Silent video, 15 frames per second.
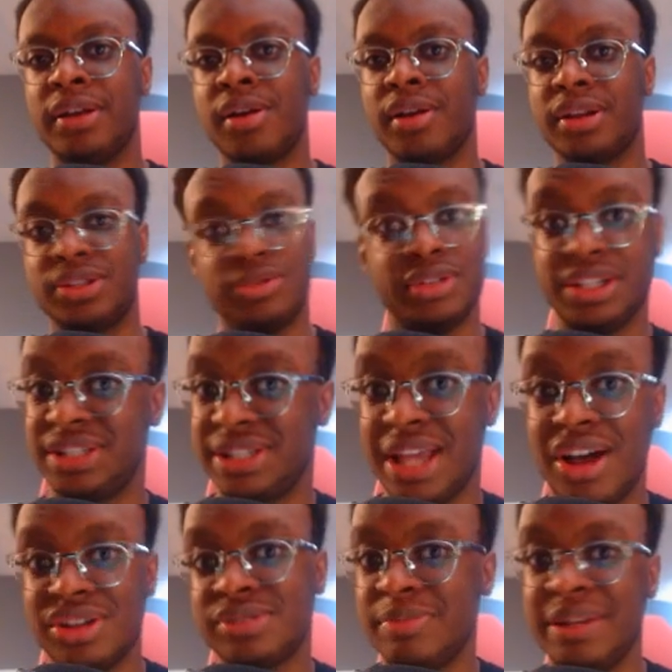arc. So this
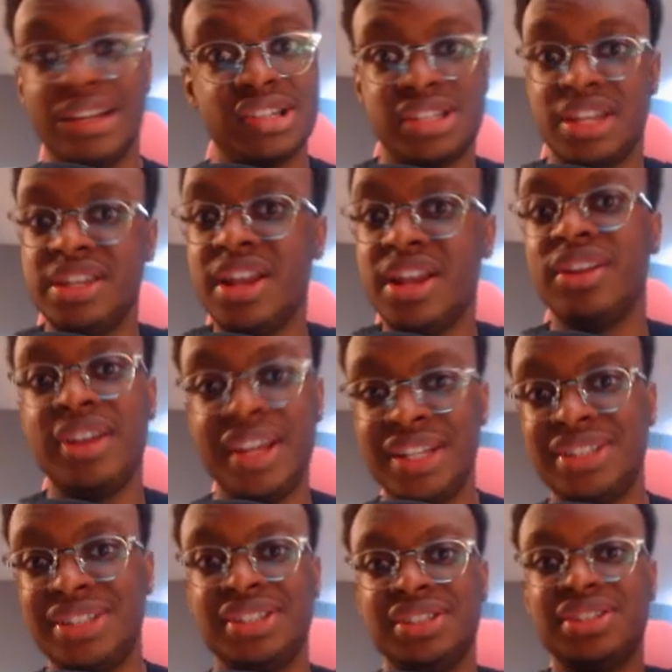tells me there's another
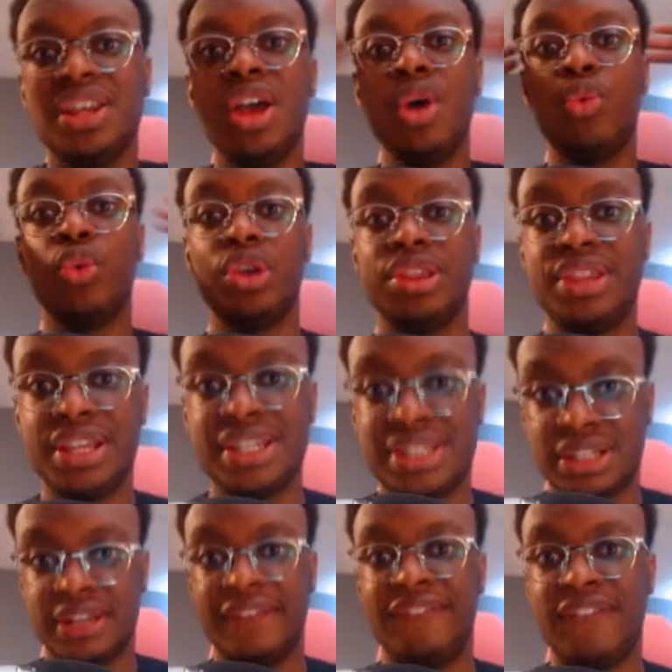instance where this
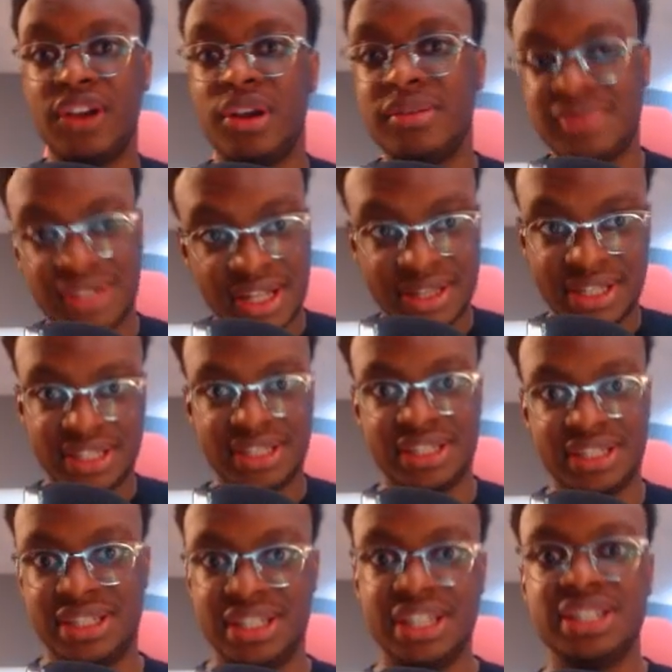confirms that this is
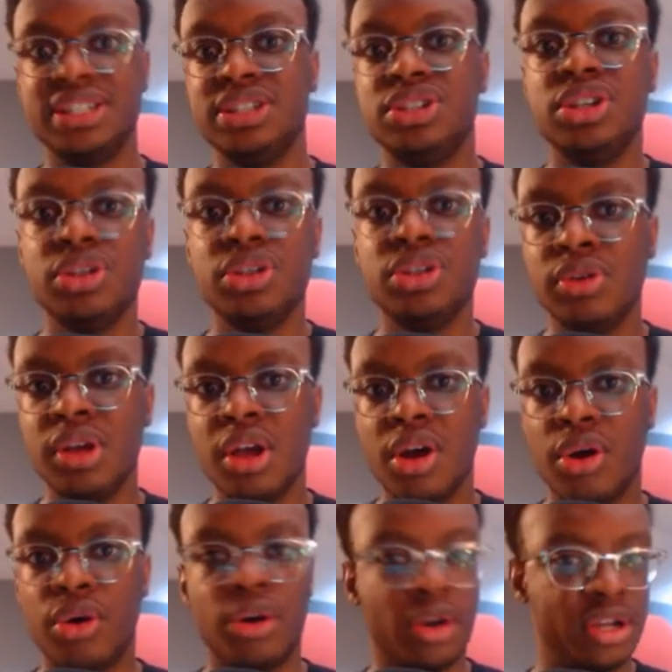season two,
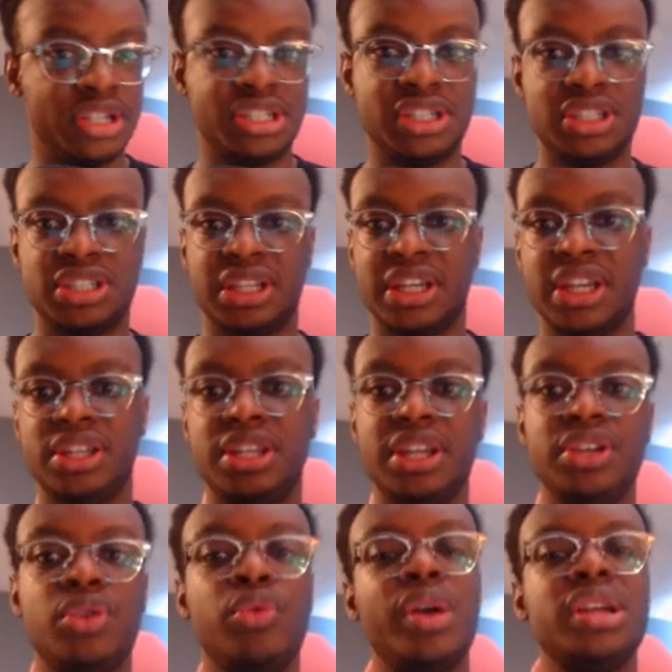or this is a
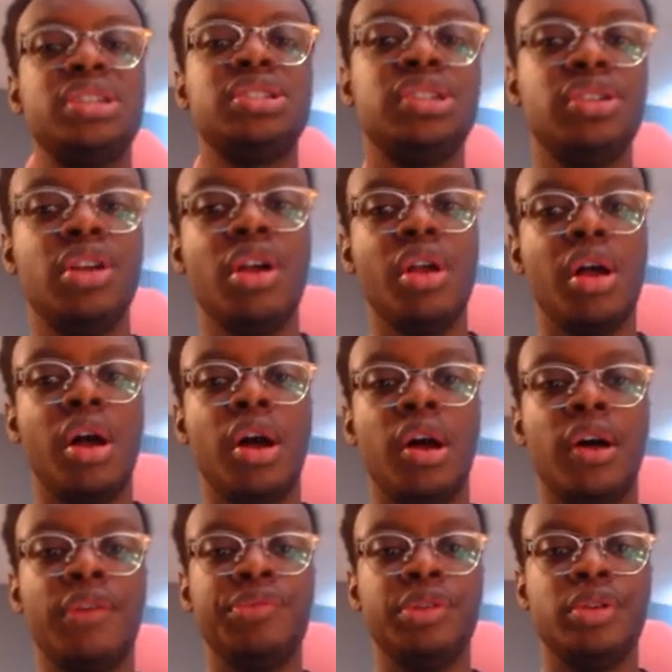continuation
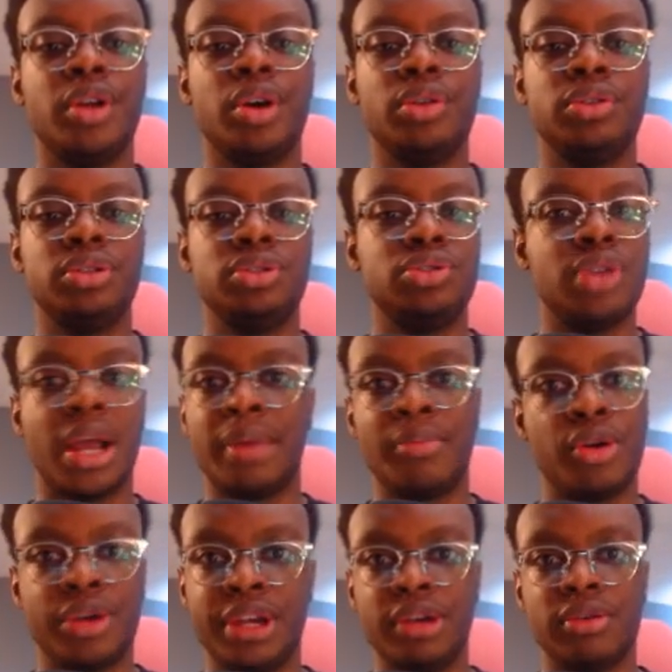of you know Dragon Ball
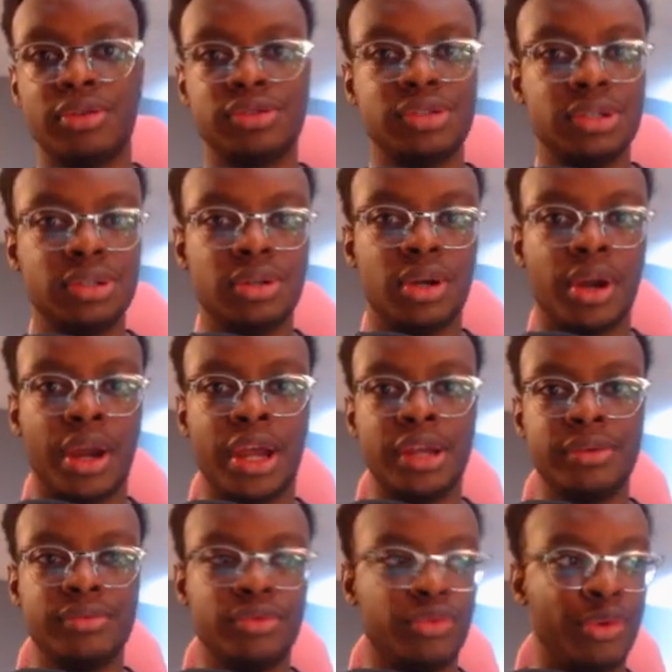Heroes. All right,
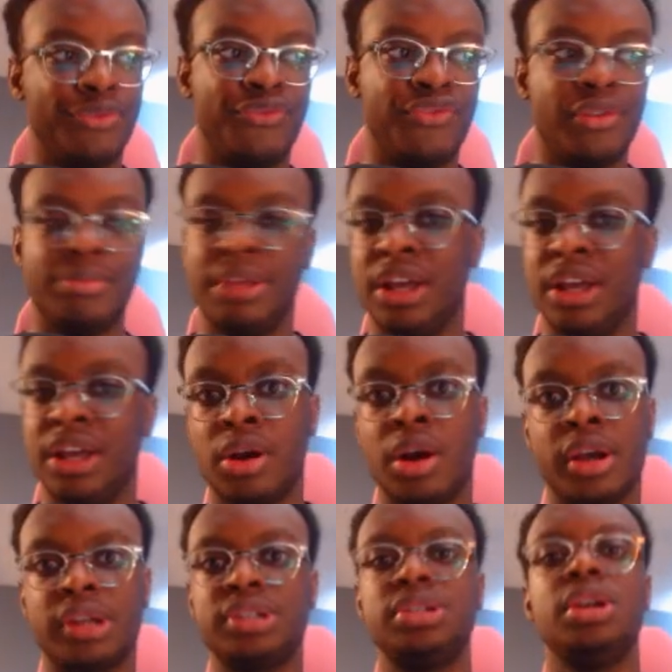well, from the other arcs.